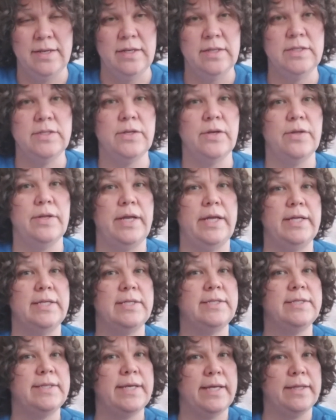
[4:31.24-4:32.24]
so that it
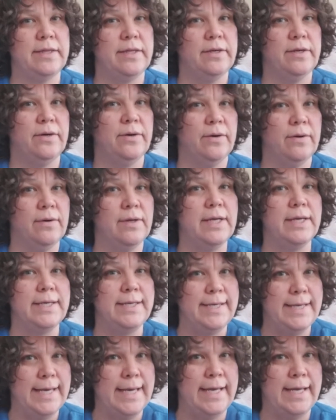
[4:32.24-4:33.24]
set the curl
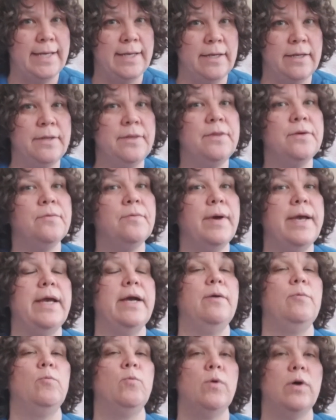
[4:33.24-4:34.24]
again the way
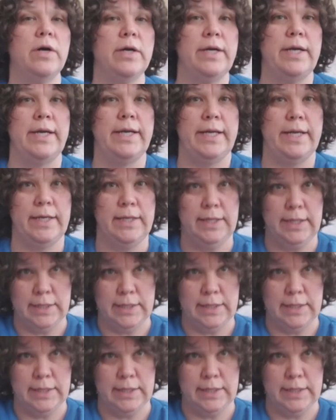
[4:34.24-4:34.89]
I wanted it.